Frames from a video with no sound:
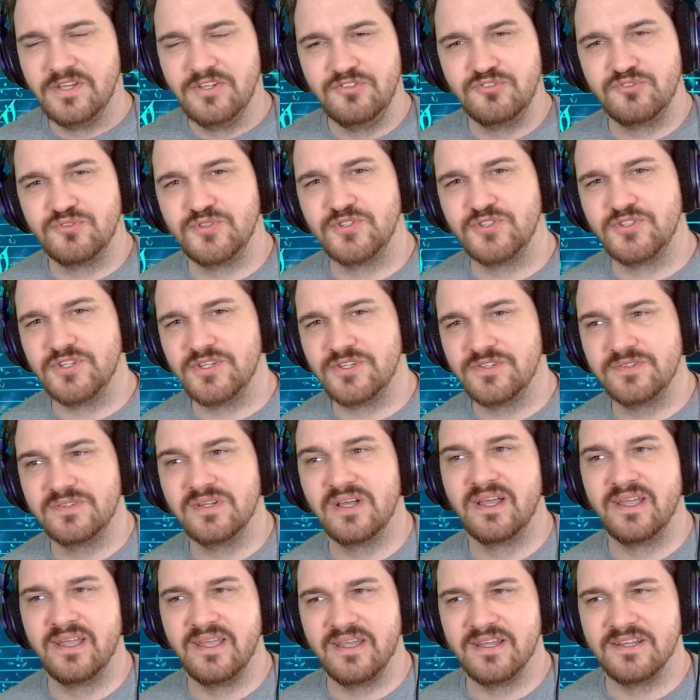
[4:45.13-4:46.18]
Interesting
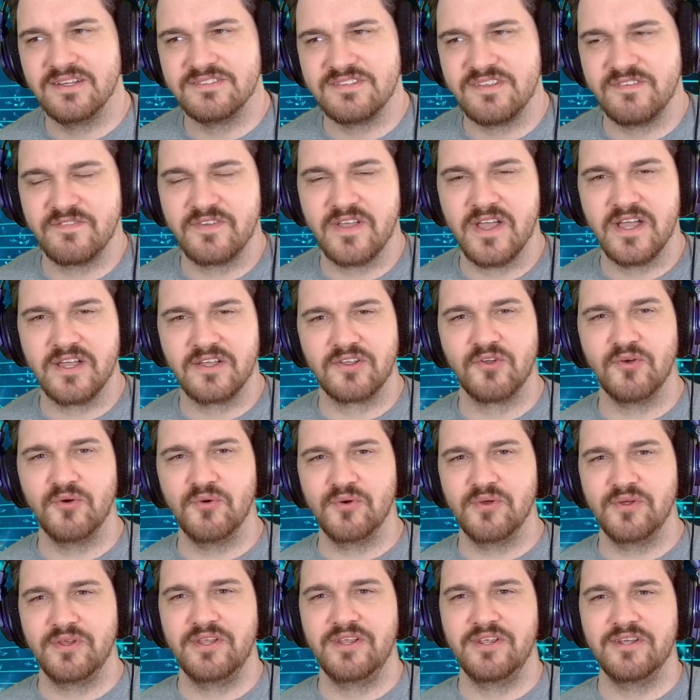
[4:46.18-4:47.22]
dyads they've got
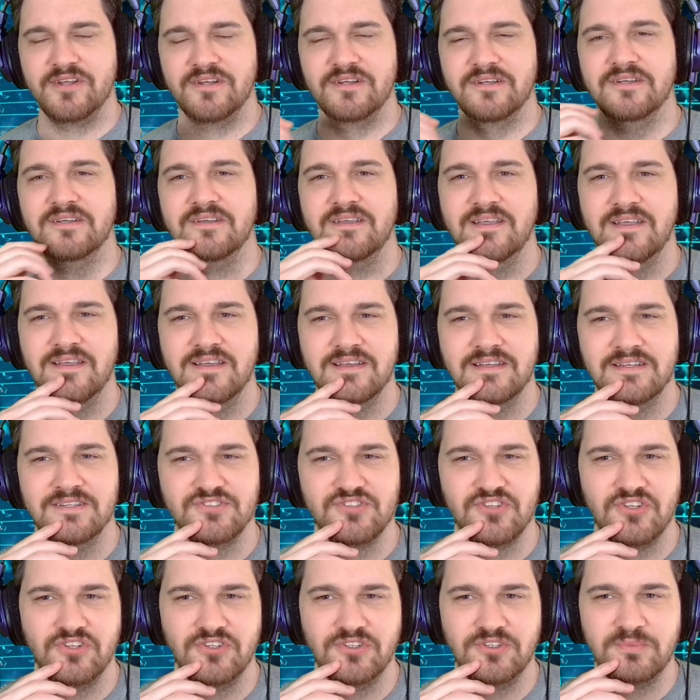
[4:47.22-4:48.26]
going here. There's
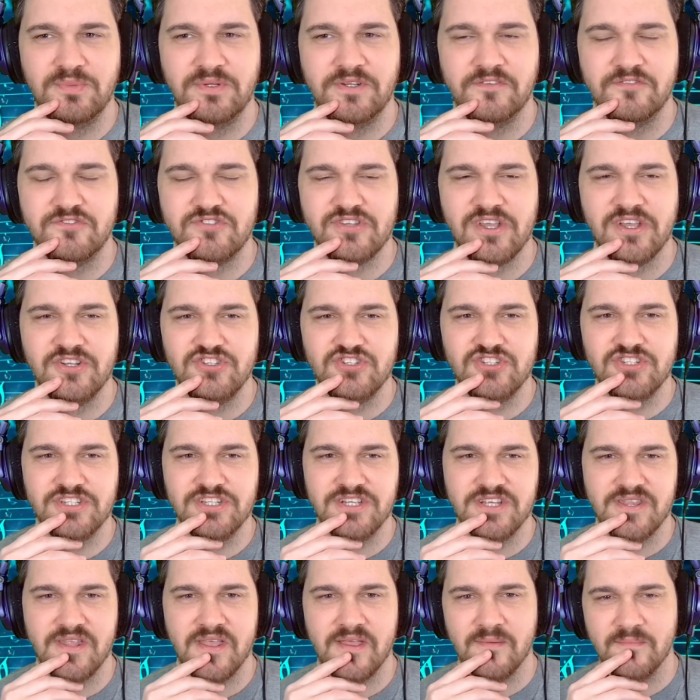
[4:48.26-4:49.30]
a little bit of tension
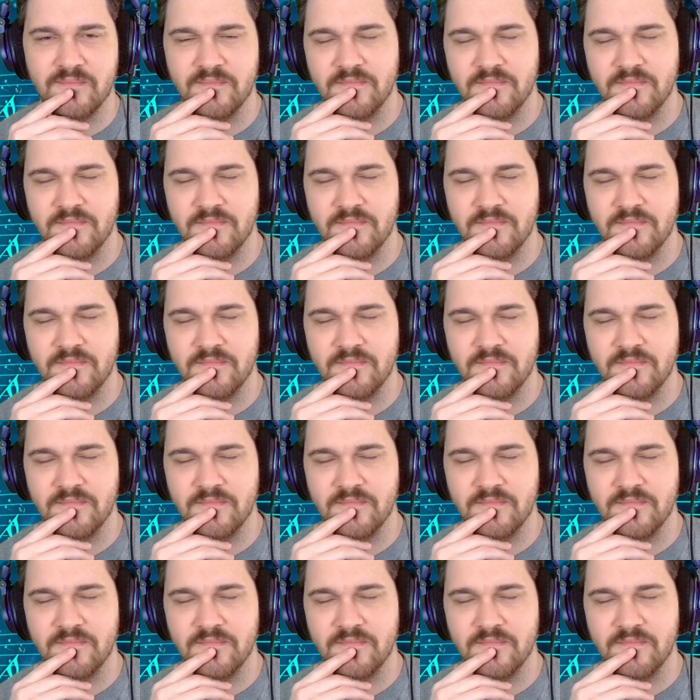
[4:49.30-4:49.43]
in them.